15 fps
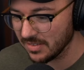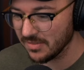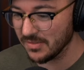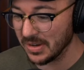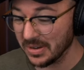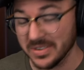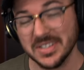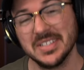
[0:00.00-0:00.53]

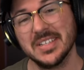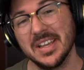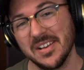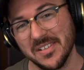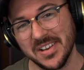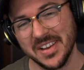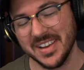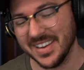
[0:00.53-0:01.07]
Very
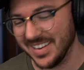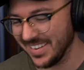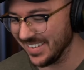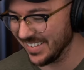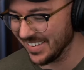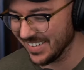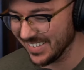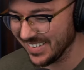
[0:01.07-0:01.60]
scary.
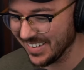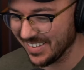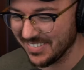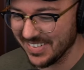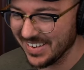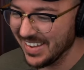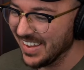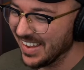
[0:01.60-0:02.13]
I
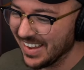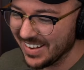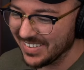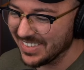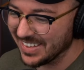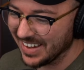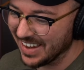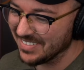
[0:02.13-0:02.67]
don't
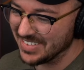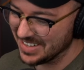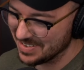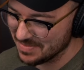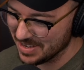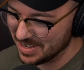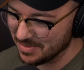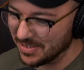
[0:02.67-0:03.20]
think I have that in
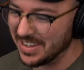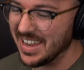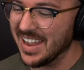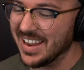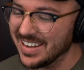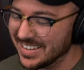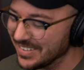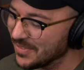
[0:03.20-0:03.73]
me anymore. Yeah,
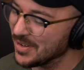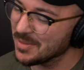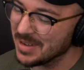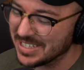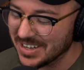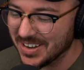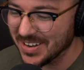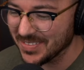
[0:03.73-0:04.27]
I do. What am I
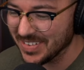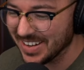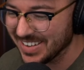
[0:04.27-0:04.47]
talking about?